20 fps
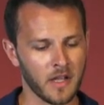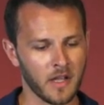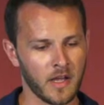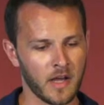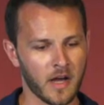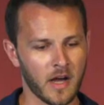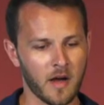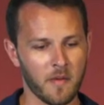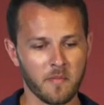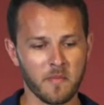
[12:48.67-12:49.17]

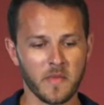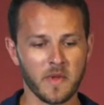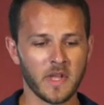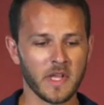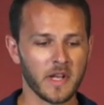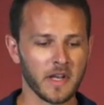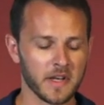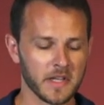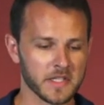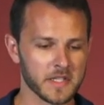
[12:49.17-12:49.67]
Um,
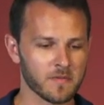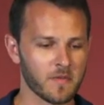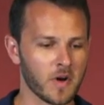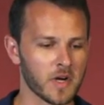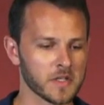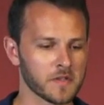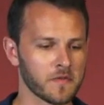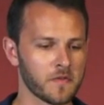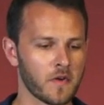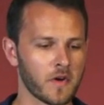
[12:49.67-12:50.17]
this
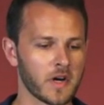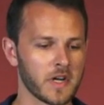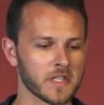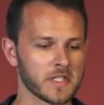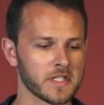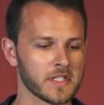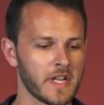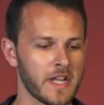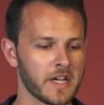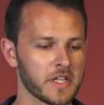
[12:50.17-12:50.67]
was for a
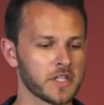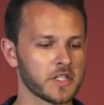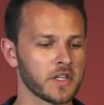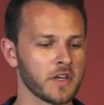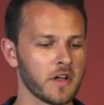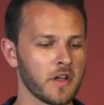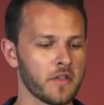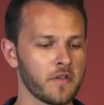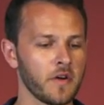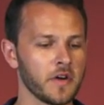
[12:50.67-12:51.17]
slash
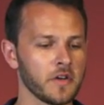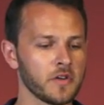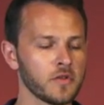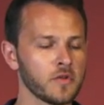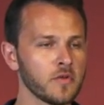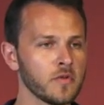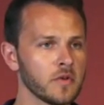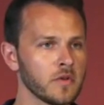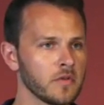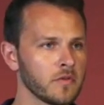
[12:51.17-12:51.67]
uh,
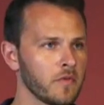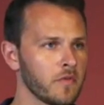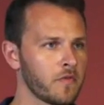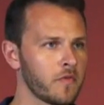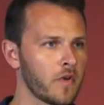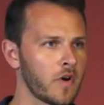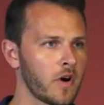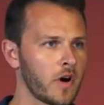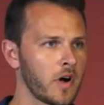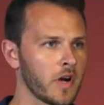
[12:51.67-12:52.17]
32.
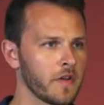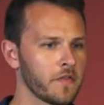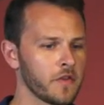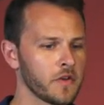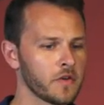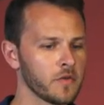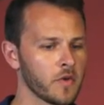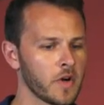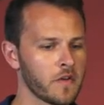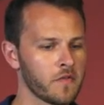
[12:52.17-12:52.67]
For if you
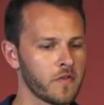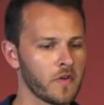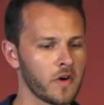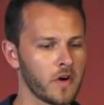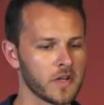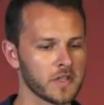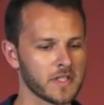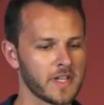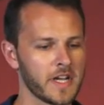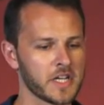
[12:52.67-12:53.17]
do it
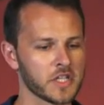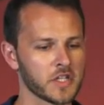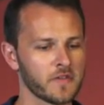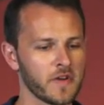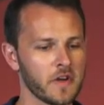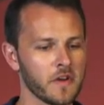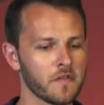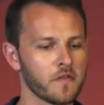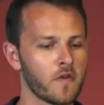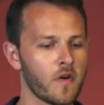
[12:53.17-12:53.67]
for slash
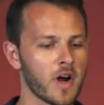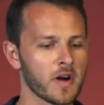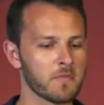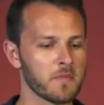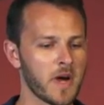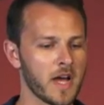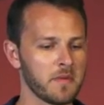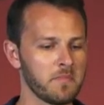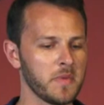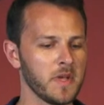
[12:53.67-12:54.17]
24, it
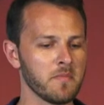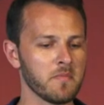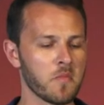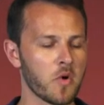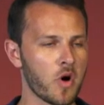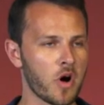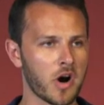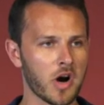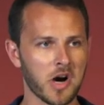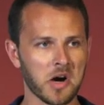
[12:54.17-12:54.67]
might be
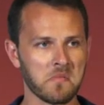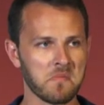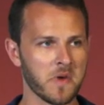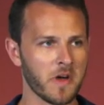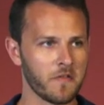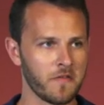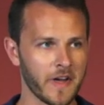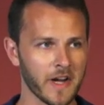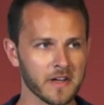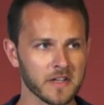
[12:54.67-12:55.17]
more
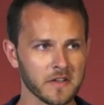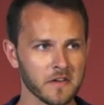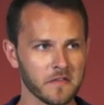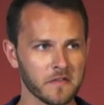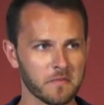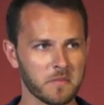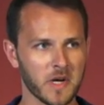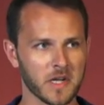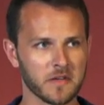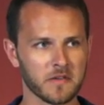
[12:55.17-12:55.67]

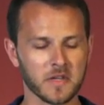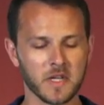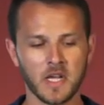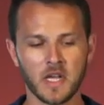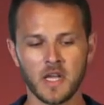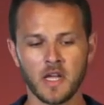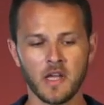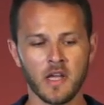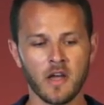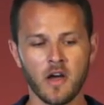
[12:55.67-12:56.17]
effective, but
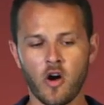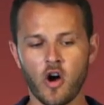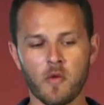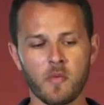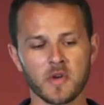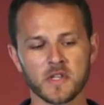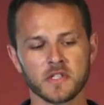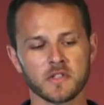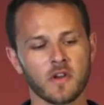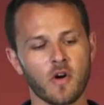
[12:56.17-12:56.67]

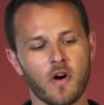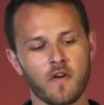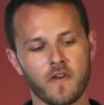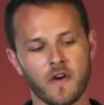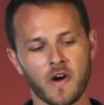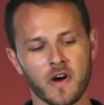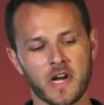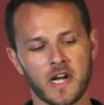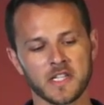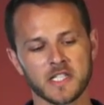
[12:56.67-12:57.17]
almost none of
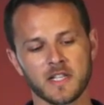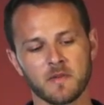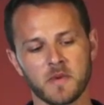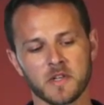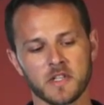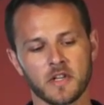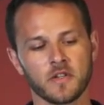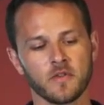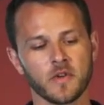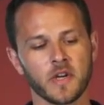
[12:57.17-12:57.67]
our
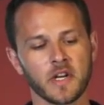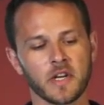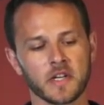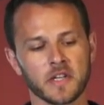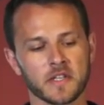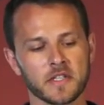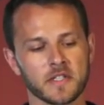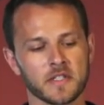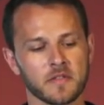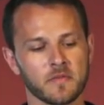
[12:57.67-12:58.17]
customers are doing
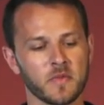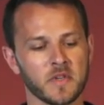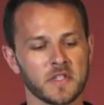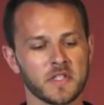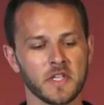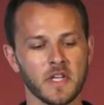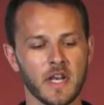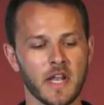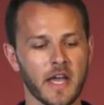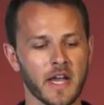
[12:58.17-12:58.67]
this. We
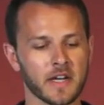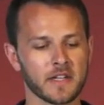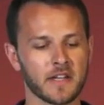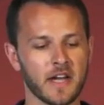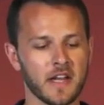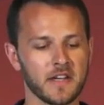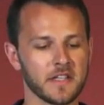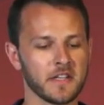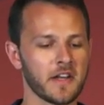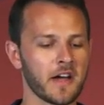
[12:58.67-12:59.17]
see like
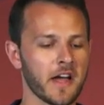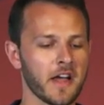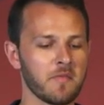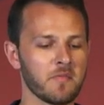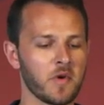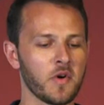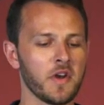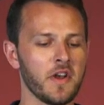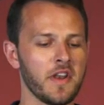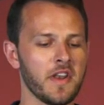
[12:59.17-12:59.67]

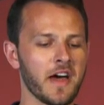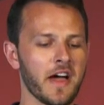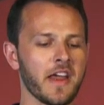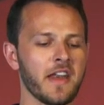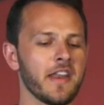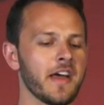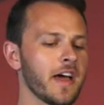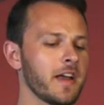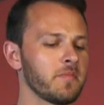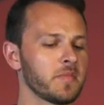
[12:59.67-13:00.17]

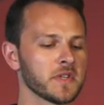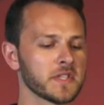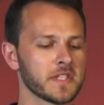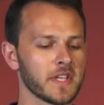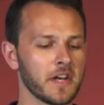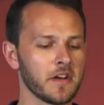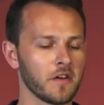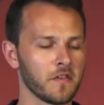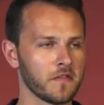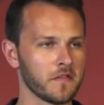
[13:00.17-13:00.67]

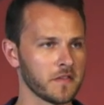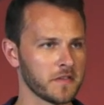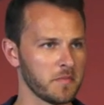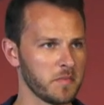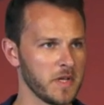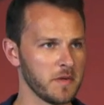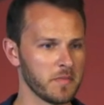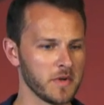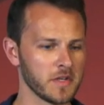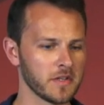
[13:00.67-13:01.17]
99.99% of the
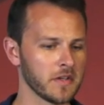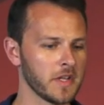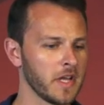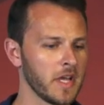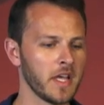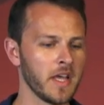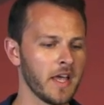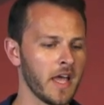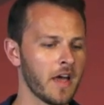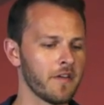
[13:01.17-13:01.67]
people
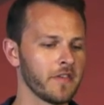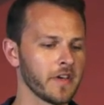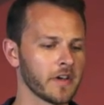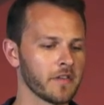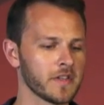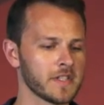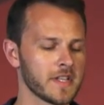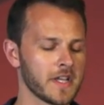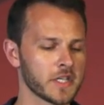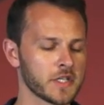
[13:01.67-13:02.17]
having
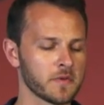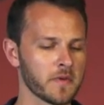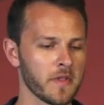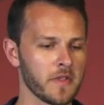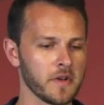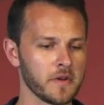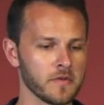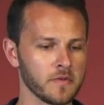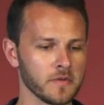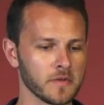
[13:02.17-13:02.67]
slash
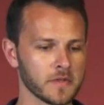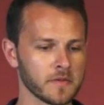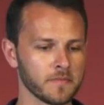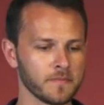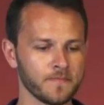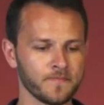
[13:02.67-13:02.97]
22s.